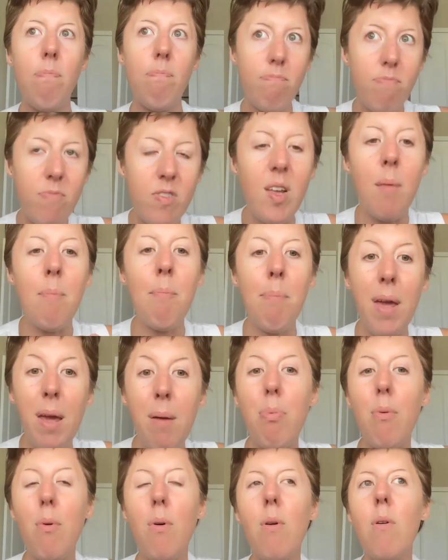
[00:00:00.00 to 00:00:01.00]
some
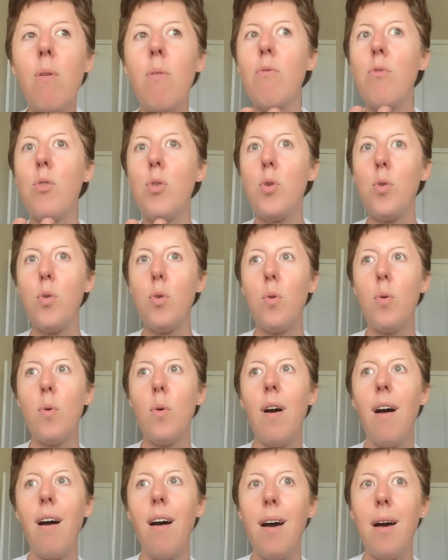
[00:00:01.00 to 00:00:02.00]
people
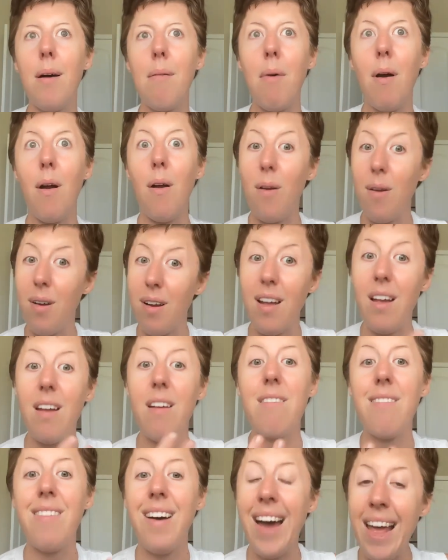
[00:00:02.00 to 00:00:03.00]
who are
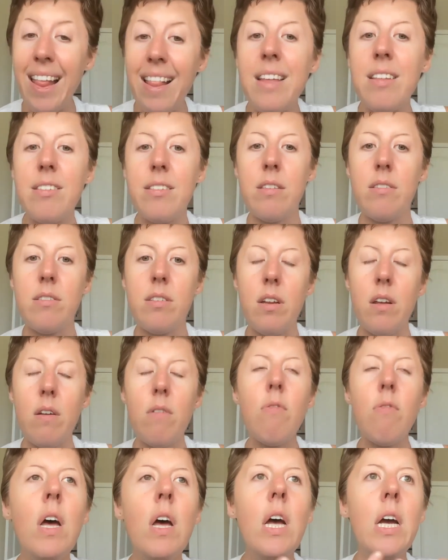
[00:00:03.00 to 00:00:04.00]
highly
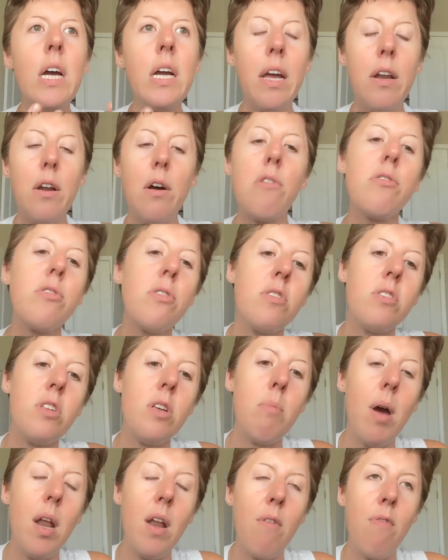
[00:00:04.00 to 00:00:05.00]
sensitive can also see
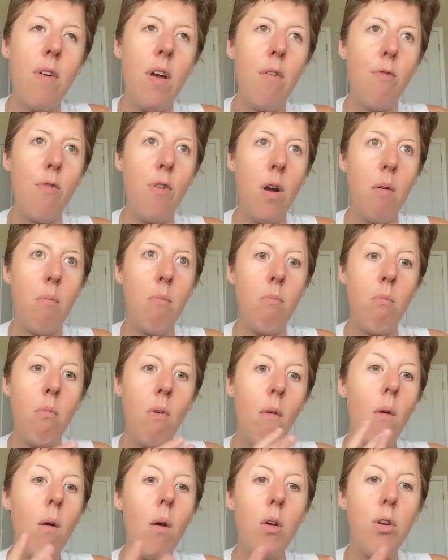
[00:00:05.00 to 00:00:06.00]
benefit from
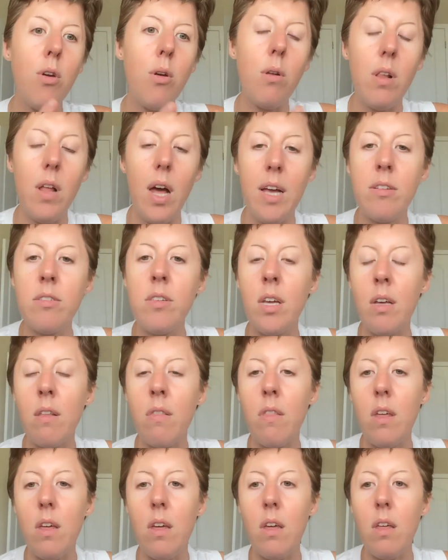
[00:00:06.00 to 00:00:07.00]
utilizing
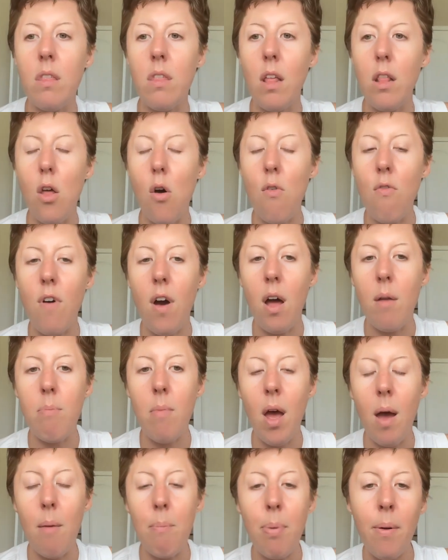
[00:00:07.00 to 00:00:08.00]
the low
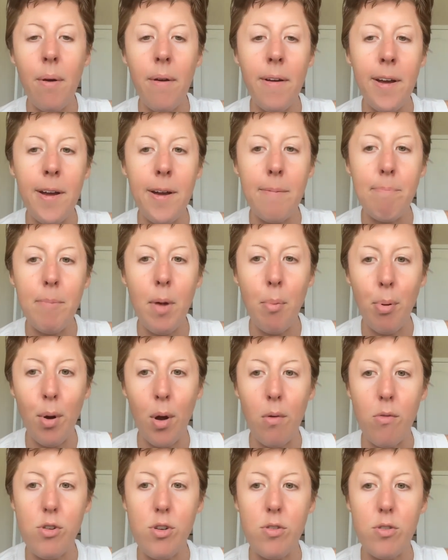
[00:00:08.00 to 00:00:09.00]
FODMAP
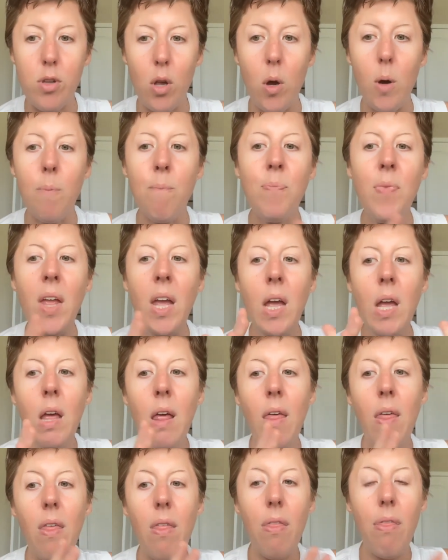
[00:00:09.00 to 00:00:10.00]
approach. So
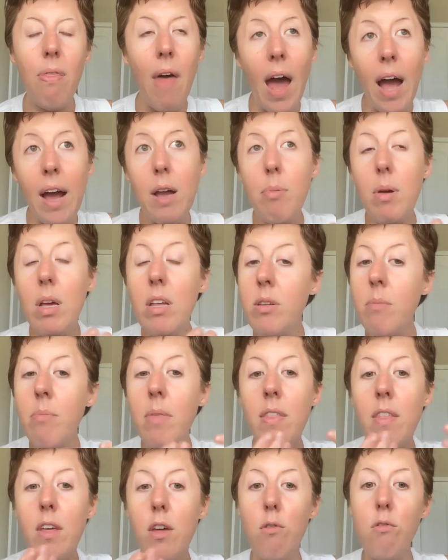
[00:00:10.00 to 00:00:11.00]
that could be
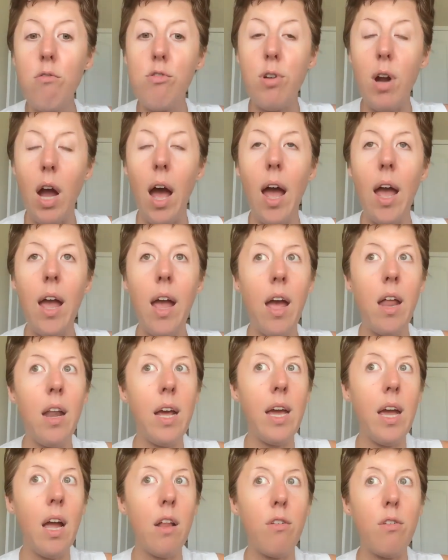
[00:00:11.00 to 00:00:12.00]
something that you try. And
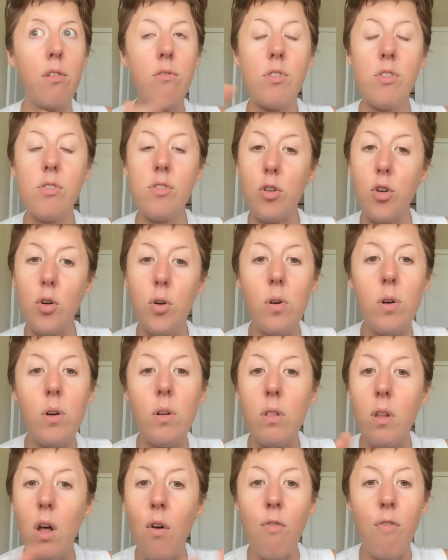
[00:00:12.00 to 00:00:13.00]
again, you just Google
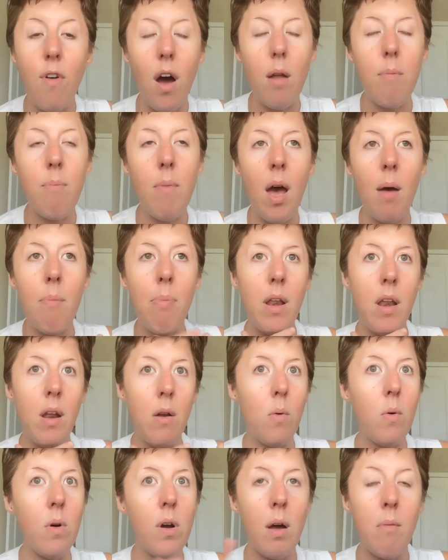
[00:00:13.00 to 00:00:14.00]
low FODMAP and it
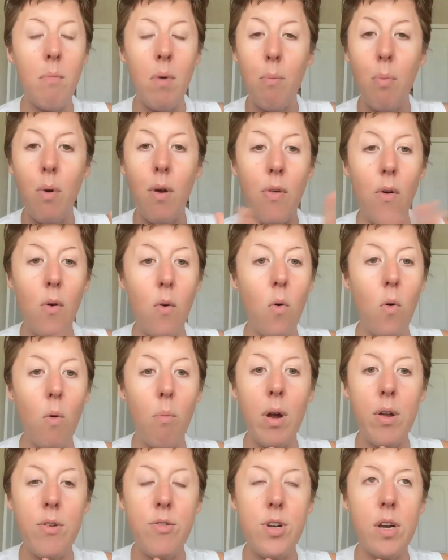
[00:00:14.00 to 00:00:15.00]
will come up with a whole
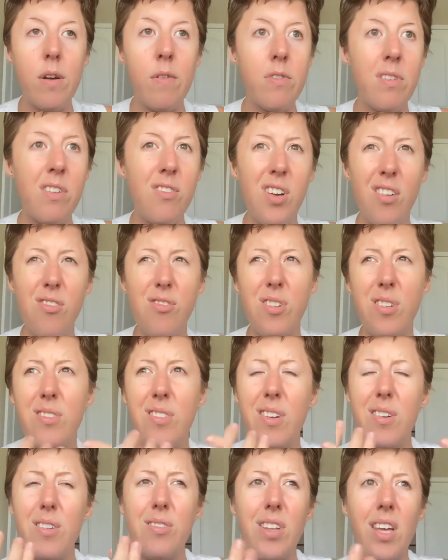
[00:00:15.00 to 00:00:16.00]
bunch of suggestions.
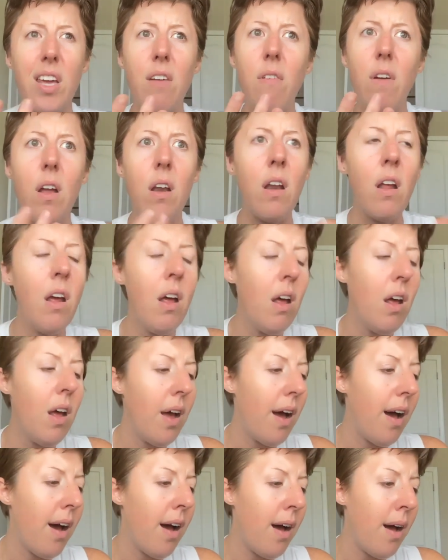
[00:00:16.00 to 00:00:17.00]
There's even,
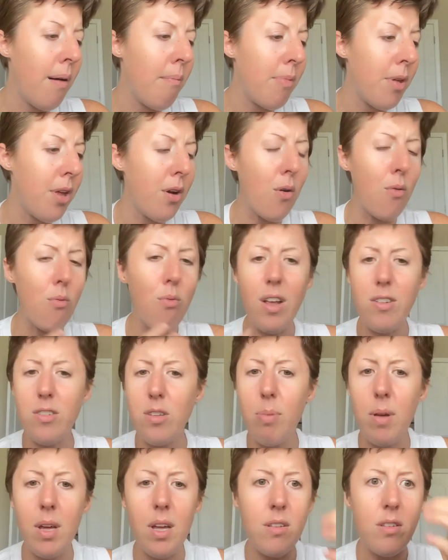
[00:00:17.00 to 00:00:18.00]

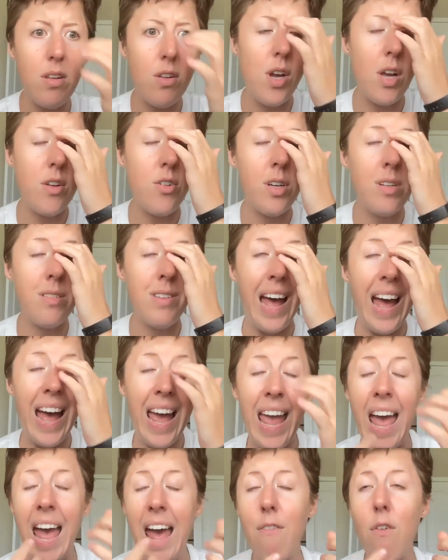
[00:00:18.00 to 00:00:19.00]
recipe suggestions. I
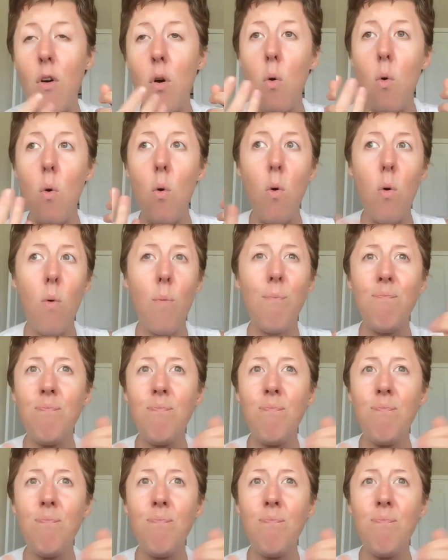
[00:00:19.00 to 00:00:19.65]
have a whole,